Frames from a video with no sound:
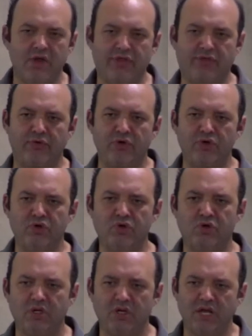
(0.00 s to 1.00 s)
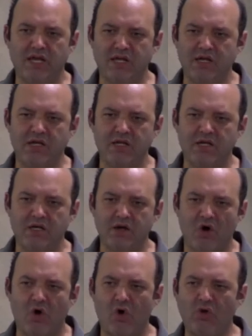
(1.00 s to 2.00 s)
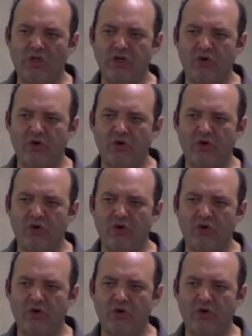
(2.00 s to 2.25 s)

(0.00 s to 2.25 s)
Through holy